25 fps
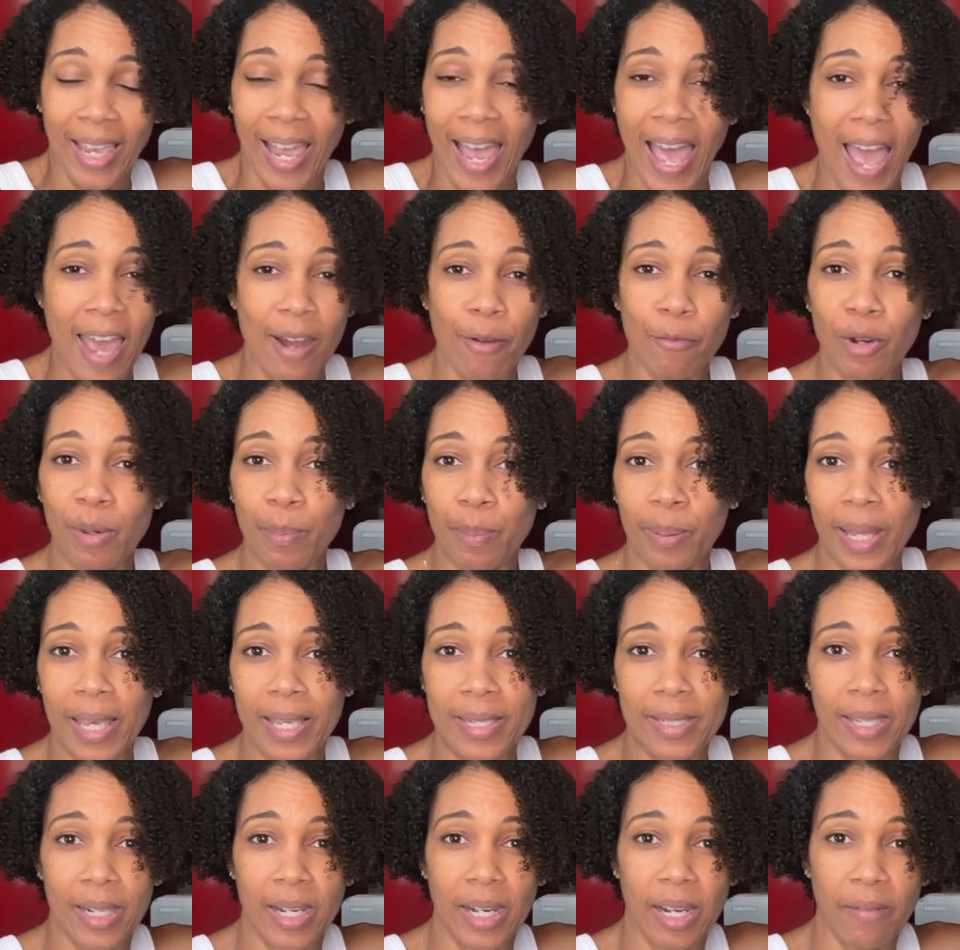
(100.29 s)
I hadn't
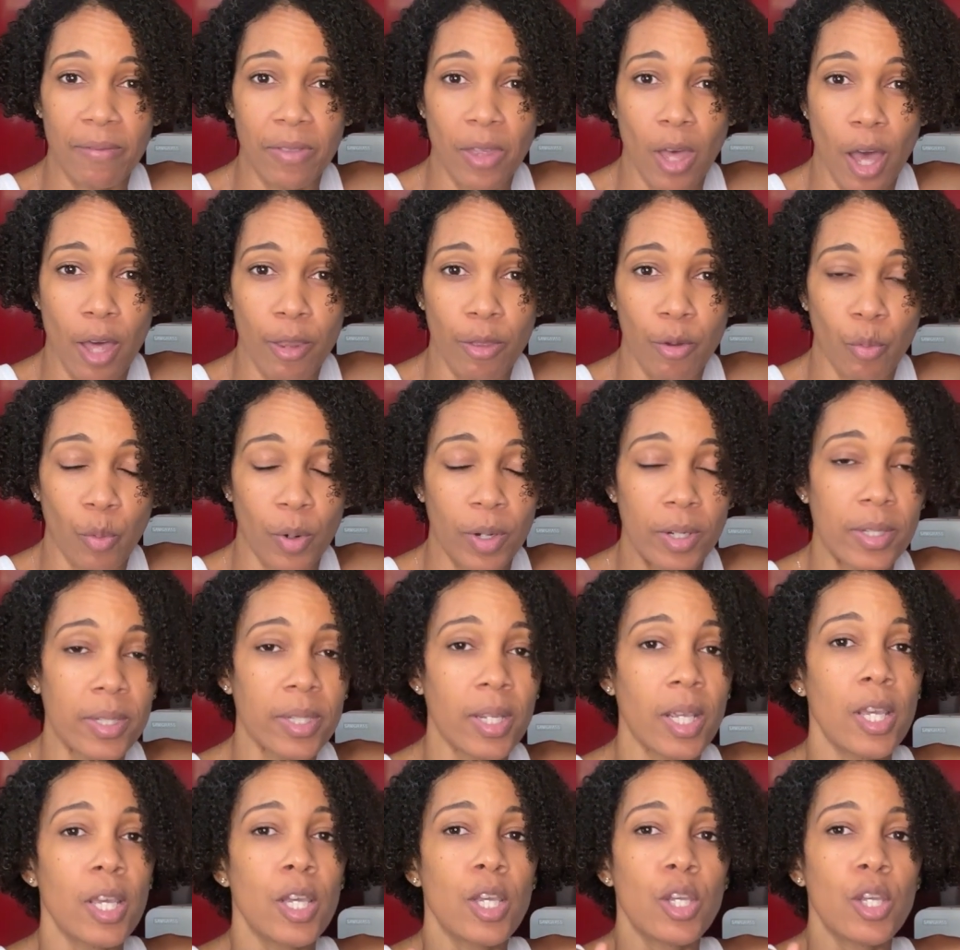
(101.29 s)
replaced any of the other ones.